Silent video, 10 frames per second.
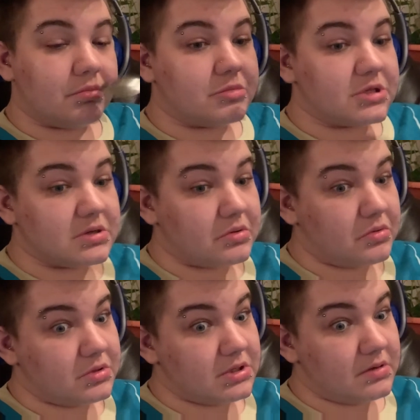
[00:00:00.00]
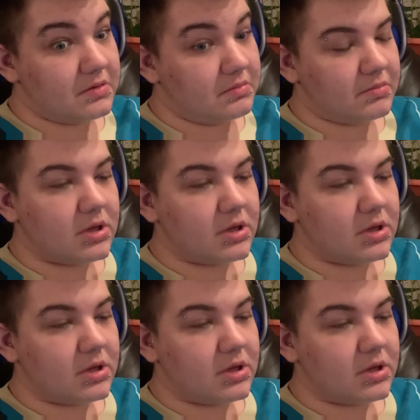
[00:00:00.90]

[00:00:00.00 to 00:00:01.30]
Still holds up.